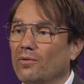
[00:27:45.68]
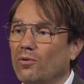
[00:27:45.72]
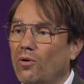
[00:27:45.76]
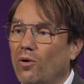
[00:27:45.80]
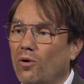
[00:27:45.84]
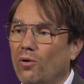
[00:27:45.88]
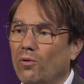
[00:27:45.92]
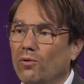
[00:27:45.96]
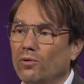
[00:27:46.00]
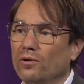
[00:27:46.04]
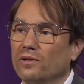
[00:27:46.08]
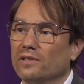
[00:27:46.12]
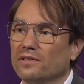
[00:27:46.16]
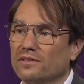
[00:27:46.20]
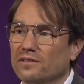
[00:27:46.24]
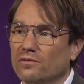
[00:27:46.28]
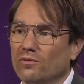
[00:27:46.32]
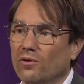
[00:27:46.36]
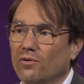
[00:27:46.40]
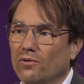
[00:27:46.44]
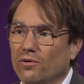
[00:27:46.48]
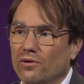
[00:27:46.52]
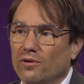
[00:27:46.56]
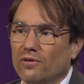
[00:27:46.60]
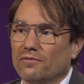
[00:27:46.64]
all
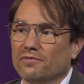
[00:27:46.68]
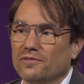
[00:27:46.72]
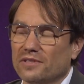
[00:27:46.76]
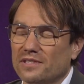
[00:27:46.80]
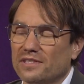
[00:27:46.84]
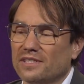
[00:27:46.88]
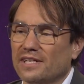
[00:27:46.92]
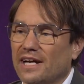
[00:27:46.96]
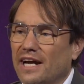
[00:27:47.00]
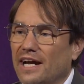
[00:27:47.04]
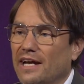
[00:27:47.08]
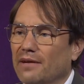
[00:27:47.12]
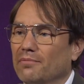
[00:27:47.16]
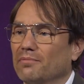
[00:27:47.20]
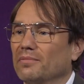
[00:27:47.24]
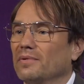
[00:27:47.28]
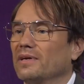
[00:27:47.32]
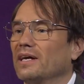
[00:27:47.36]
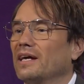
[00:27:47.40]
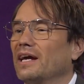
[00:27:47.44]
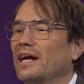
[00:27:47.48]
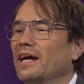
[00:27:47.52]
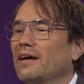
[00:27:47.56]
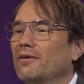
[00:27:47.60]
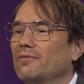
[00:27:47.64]
of the time,
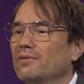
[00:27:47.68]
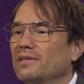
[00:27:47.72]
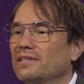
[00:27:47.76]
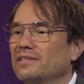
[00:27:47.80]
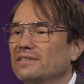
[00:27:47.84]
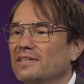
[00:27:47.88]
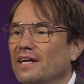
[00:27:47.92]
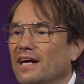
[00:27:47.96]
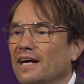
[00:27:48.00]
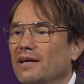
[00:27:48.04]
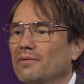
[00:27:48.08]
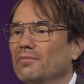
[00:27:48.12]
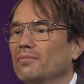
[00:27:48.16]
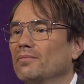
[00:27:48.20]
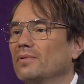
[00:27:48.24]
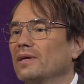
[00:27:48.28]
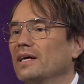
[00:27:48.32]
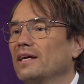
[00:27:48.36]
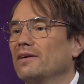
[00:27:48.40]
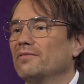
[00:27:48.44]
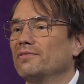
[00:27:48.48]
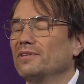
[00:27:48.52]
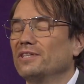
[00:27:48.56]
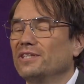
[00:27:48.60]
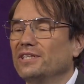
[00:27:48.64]

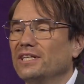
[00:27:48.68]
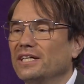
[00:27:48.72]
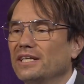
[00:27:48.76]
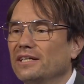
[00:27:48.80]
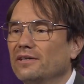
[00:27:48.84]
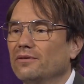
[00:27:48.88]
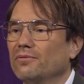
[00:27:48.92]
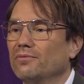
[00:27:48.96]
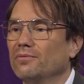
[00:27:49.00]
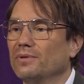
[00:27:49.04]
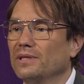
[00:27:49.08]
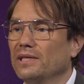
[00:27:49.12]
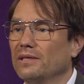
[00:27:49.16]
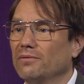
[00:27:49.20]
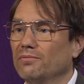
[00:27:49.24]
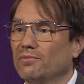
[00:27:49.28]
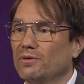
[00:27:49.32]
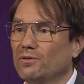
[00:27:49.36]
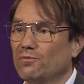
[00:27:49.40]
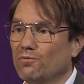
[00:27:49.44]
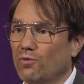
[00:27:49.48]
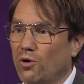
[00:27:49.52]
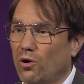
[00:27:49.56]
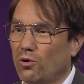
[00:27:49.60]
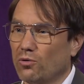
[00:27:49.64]
every year
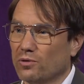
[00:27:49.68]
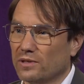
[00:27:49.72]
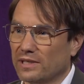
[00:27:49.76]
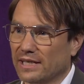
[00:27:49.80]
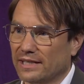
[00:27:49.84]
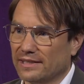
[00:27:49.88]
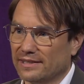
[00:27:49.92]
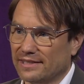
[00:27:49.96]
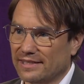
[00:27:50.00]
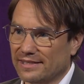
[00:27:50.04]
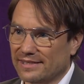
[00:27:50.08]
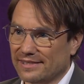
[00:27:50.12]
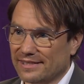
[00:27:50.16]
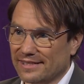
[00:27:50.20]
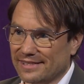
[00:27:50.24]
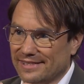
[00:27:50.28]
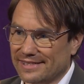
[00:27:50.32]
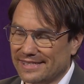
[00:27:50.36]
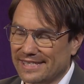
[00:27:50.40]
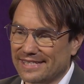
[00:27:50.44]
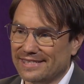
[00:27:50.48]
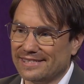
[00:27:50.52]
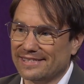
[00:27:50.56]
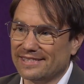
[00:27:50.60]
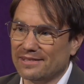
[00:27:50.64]
we vote. And this
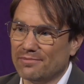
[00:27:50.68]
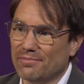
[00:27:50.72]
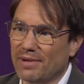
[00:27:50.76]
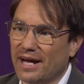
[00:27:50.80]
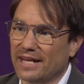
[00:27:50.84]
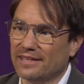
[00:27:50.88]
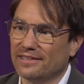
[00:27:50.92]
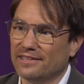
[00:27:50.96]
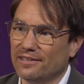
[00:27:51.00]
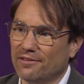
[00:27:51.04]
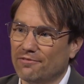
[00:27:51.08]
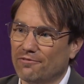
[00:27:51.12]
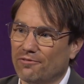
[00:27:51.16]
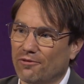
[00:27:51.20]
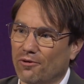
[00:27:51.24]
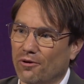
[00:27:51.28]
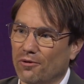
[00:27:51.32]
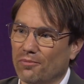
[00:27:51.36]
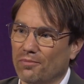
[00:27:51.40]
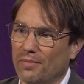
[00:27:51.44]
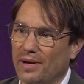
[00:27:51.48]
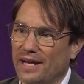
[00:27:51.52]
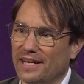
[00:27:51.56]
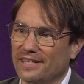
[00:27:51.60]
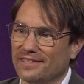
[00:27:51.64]
systematic
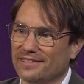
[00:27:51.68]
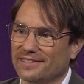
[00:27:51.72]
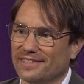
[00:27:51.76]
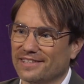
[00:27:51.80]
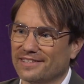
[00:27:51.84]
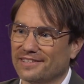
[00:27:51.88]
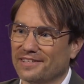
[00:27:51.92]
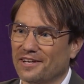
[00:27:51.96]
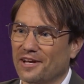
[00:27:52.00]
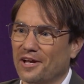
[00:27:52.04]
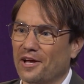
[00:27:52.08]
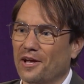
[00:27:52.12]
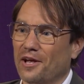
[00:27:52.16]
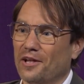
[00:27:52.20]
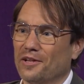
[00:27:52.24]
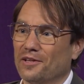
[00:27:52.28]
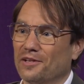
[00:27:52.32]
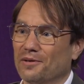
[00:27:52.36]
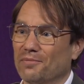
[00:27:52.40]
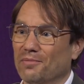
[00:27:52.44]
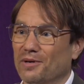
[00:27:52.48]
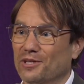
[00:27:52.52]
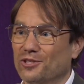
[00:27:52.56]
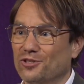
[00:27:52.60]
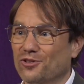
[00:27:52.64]
form makes that
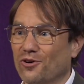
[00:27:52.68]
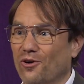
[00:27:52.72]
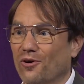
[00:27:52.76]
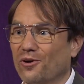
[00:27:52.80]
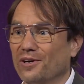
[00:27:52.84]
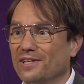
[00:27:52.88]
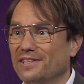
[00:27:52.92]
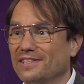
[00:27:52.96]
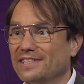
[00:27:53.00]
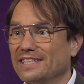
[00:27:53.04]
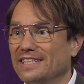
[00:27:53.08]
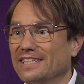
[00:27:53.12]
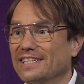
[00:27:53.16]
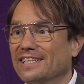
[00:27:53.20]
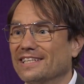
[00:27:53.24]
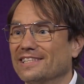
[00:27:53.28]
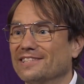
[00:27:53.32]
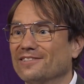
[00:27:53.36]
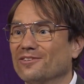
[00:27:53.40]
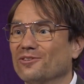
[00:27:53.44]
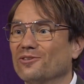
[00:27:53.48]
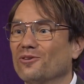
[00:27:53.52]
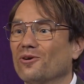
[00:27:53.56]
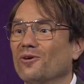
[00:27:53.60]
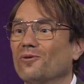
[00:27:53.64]
the majority
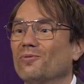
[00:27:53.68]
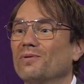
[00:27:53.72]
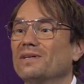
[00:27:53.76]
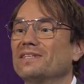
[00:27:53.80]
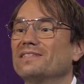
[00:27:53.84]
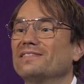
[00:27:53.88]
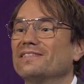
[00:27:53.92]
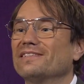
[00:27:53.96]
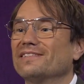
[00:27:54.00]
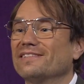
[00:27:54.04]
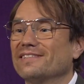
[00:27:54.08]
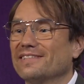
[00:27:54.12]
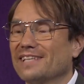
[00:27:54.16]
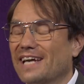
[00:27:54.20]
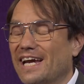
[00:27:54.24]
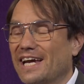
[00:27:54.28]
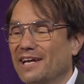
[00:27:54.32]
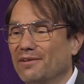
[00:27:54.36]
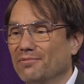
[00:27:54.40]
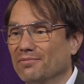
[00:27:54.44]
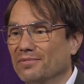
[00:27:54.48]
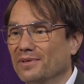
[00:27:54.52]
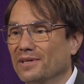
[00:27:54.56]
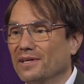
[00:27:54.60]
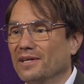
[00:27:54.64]
is not always the
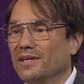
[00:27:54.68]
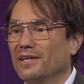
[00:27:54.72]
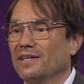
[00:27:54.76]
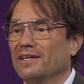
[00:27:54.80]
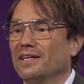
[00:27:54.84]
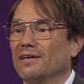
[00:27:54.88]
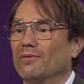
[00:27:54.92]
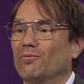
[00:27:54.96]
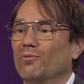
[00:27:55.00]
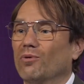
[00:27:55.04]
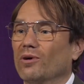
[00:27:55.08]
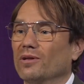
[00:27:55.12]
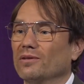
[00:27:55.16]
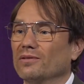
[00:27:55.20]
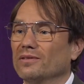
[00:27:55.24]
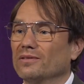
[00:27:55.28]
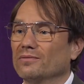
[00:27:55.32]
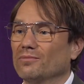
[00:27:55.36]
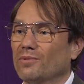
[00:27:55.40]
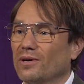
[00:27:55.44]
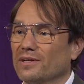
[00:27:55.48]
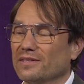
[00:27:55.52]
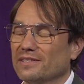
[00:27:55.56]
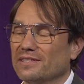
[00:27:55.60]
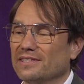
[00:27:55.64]
same.
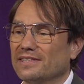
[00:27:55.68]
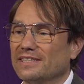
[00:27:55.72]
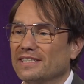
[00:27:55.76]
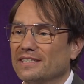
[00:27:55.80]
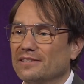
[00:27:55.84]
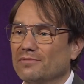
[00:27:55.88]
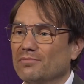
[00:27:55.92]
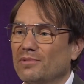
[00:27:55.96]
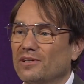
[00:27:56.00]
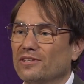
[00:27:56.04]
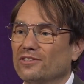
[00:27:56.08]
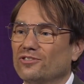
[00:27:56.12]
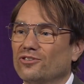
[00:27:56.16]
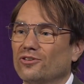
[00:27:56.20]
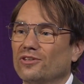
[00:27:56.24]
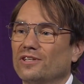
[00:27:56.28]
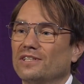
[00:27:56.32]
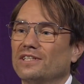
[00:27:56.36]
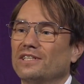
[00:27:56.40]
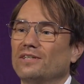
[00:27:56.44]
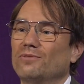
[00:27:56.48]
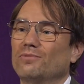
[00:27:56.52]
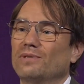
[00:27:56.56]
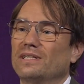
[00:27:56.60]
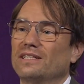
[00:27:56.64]
Once this
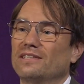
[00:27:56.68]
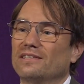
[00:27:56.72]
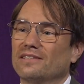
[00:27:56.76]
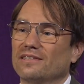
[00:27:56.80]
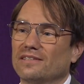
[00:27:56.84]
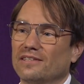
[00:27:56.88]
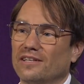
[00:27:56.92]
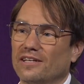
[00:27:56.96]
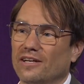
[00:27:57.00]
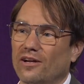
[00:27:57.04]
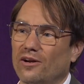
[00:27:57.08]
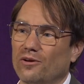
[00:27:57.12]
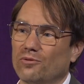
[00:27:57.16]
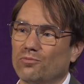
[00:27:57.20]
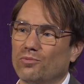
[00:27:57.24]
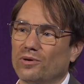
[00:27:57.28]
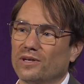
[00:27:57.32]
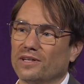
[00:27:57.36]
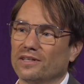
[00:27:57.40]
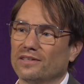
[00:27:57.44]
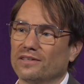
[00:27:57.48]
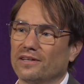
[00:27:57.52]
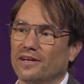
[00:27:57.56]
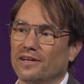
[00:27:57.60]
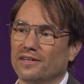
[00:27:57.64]
majority wins, and
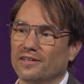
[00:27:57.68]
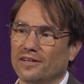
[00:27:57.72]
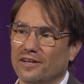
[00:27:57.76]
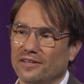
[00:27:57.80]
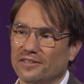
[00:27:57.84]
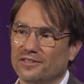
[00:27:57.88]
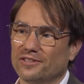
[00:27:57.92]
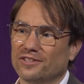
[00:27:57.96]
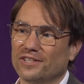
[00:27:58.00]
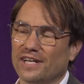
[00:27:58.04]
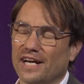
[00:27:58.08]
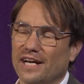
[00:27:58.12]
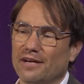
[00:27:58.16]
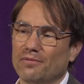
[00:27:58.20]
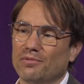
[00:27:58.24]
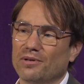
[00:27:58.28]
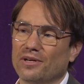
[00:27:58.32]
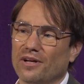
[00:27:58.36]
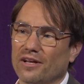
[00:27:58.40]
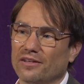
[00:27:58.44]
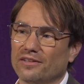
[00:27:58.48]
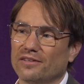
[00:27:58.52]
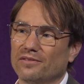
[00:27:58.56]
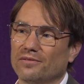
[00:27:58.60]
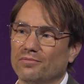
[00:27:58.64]
another time
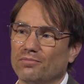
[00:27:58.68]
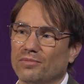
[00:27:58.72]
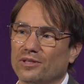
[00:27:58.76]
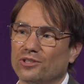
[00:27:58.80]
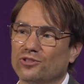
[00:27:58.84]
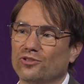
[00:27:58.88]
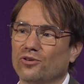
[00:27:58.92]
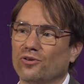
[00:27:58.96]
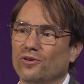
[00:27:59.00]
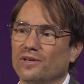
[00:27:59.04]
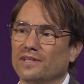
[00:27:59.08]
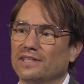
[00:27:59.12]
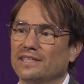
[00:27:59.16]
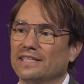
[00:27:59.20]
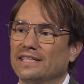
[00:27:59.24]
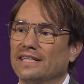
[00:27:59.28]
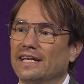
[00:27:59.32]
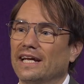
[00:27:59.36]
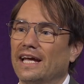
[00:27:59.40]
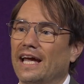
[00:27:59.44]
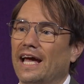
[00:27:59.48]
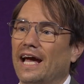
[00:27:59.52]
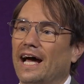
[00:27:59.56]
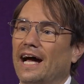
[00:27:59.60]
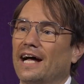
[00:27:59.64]
another majority.
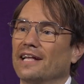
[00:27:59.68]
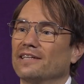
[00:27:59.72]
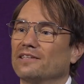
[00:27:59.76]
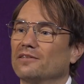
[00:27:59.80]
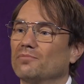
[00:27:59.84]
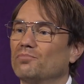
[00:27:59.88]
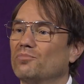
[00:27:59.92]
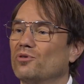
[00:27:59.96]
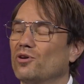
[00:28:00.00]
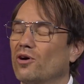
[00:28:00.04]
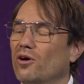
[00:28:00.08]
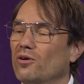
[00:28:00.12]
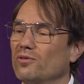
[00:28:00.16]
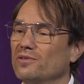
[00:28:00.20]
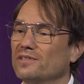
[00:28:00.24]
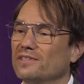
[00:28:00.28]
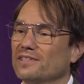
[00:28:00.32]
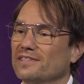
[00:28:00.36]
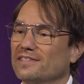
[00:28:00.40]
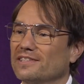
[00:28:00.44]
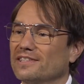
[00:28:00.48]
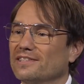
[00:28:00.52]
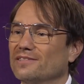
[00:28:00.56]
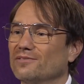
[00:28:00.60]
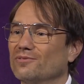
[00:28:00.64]
And the
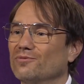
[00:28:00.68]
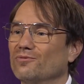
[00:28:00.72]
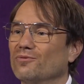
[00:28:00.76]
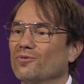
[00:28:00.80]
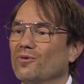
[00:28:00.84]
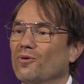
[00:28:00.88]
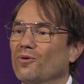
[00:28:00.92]
process is